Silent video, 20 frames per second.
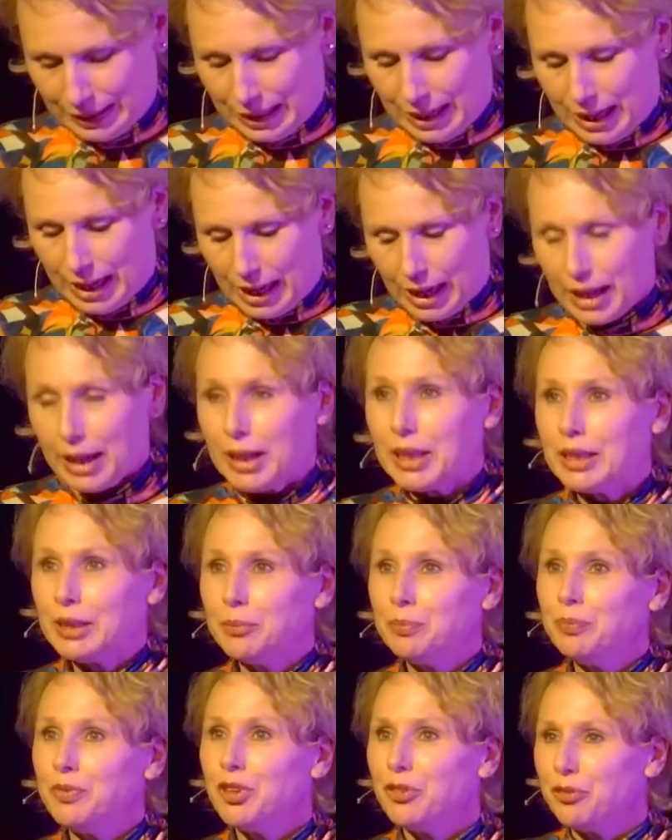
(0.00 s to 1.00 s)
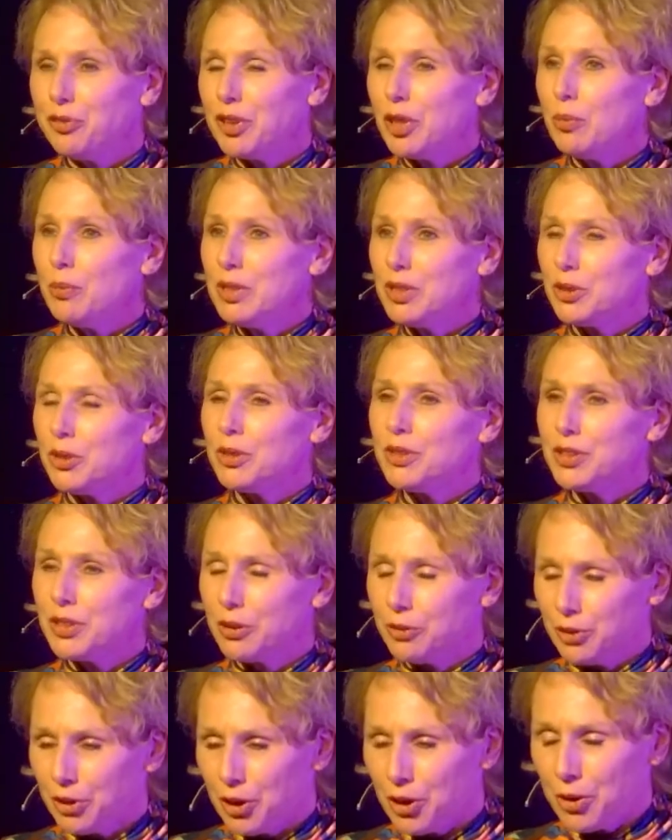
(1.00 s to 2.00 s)
The film is
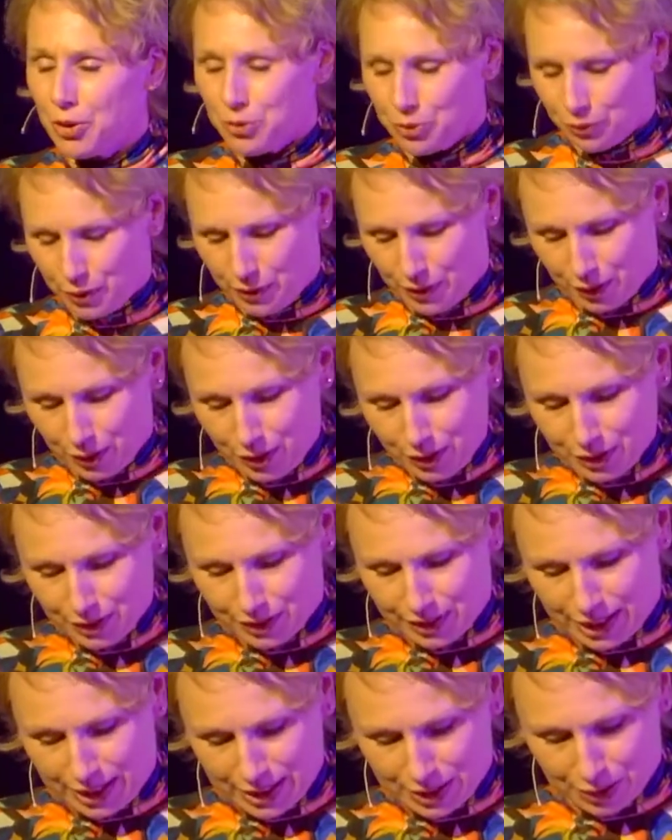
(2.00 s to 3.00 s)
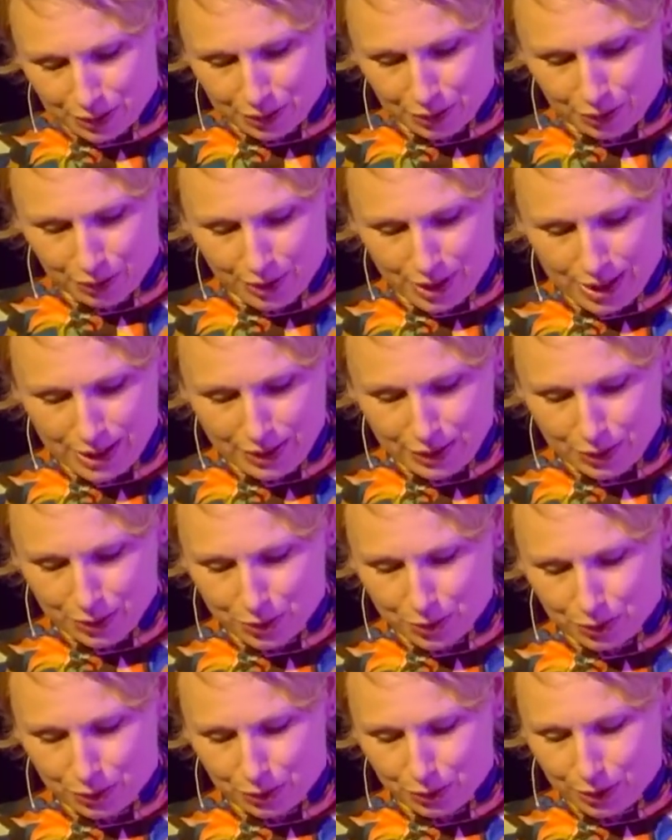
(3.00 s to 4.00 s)
also known with another title. I
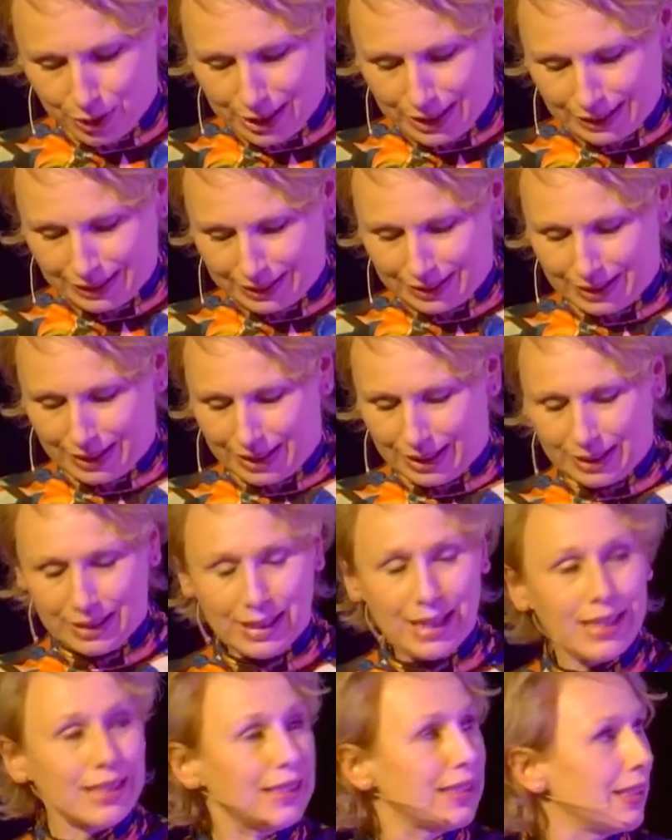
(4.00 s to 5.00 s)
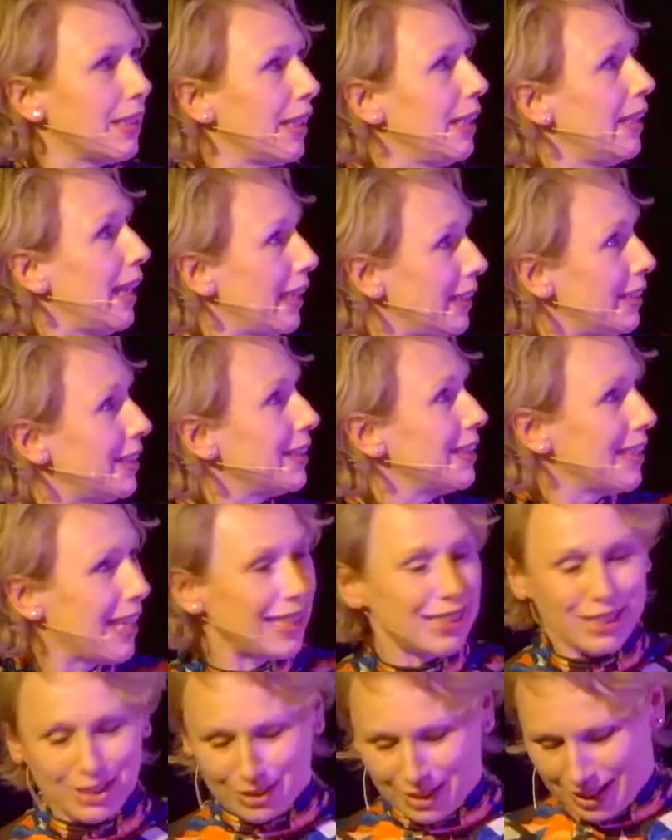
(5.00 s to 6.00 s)
saw Gulet and
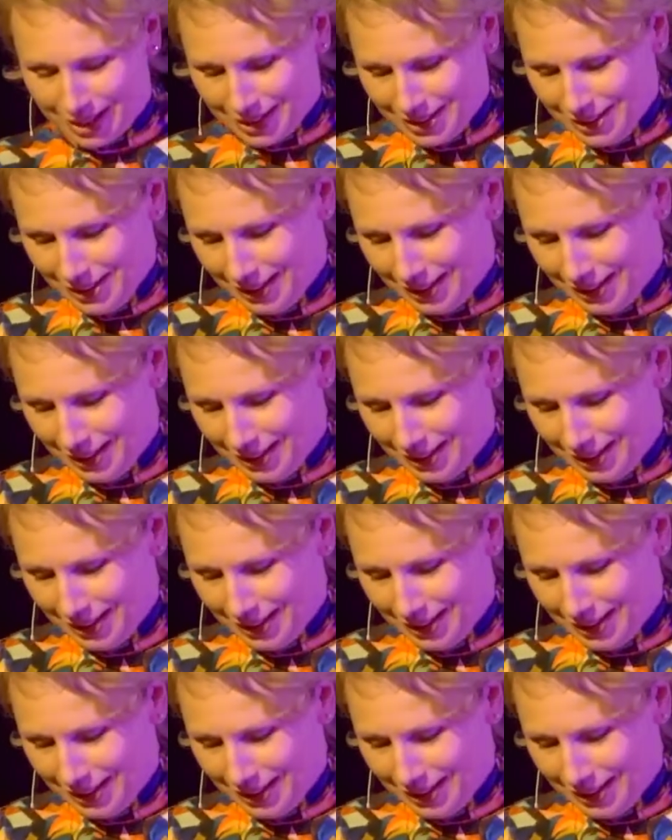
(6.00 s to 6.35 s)
Nasra.